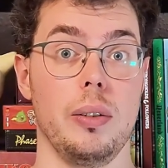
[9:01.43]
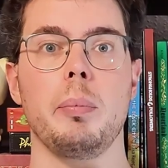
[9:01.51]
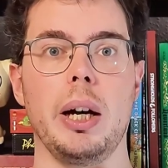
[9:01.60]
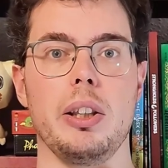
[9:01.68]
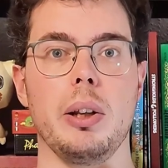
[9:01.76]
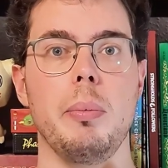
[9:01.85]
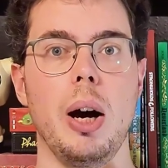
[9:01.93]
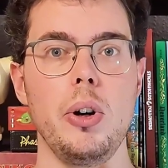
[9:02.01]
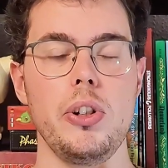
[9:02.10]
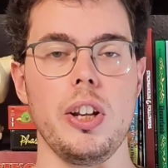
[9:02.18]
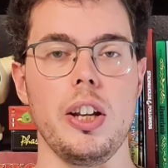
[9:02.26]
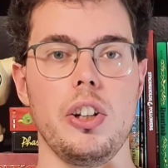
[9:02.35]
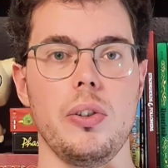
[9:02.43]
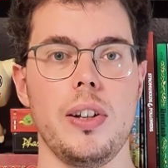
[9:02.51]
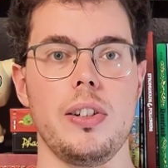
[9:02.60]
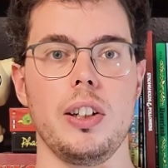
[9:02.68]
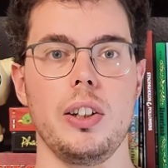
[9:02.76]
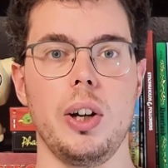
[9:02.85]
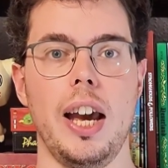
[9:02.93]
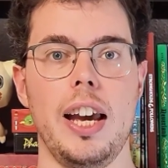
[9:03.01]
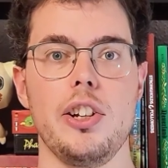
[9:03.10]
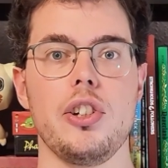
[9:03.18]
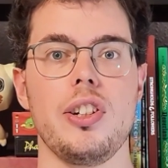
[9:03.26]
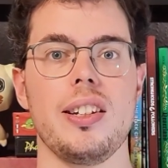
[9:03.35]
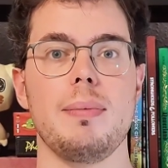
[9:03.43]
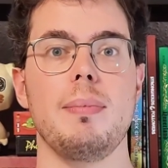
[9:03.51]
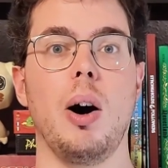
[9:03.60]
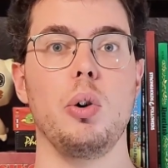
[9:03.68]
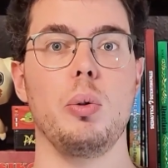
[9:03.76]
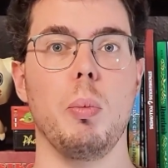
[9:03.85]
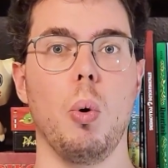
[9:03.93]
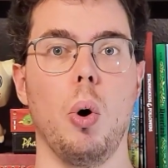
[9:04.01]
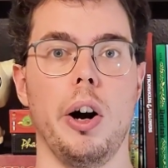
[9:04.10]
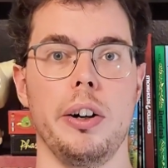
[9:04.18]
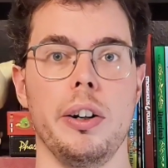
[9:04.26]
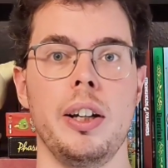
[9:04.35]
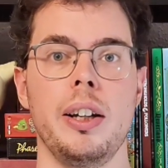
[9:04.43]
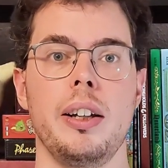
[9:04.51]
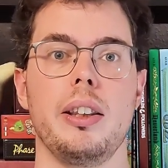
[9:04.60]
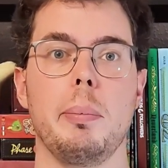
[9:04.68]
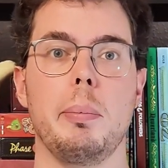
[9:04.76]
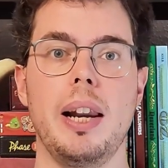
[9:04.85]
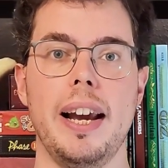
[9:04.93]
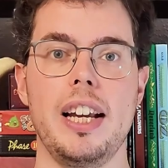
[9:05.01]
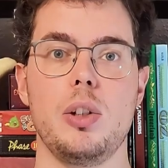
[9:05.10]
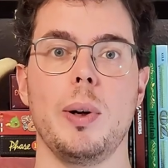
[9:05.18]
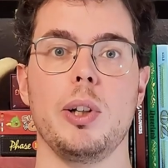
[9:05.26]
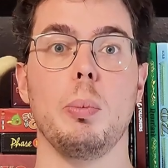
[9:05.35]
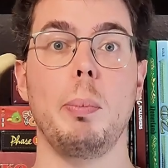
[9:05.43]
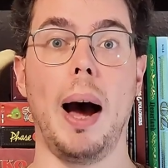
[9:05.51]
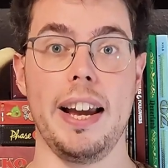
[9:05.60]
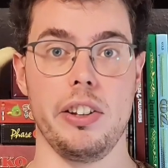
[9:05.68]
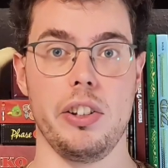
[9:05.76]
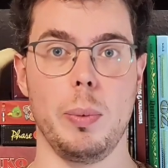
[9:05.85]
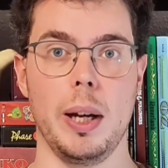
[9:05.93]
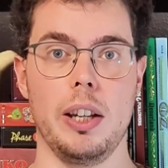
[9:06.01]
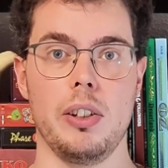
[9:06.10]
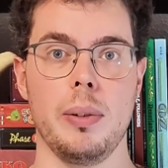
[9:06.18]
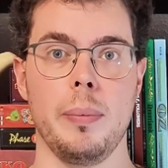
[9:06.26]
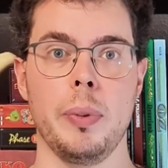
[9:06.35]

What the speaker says: But the most interesting location is Mount Morn, the place where Tobias went.